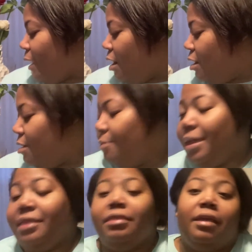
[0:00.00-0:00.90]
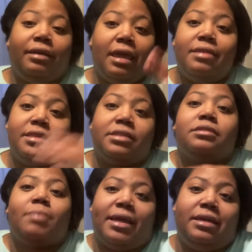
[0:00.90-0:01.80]
And again, this is
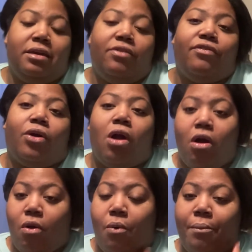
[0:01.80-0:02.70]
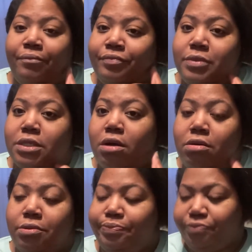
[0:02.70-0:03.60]
my kit for home,
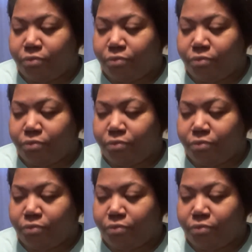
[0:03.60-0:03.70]
so